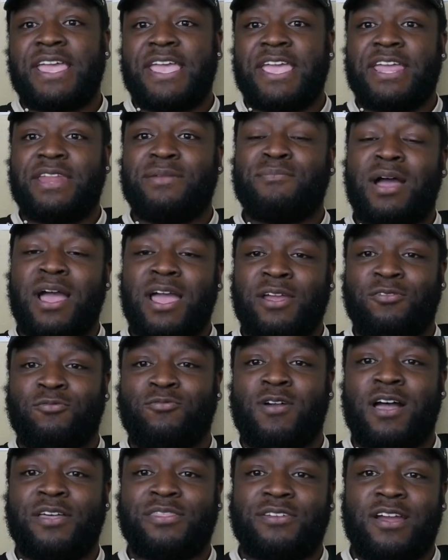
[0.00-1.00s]
in my
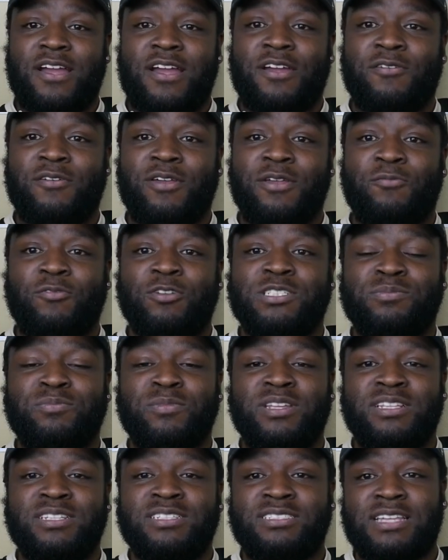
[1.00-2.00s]
Roth IRA, which
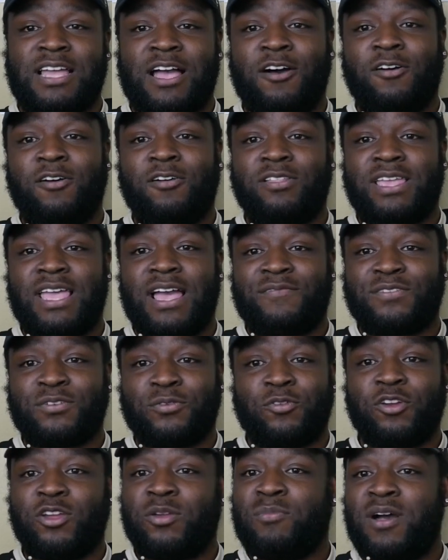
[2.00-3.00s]
means I'll only have to
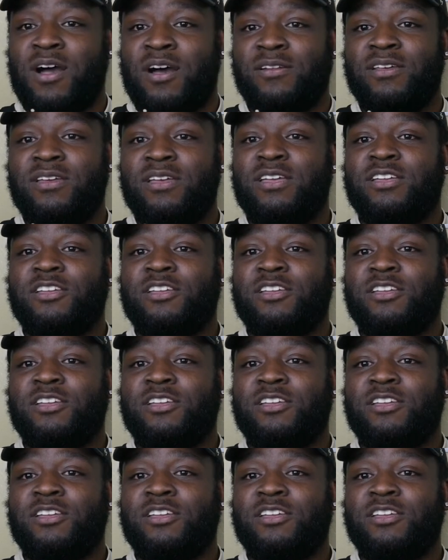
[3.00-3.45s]
worry about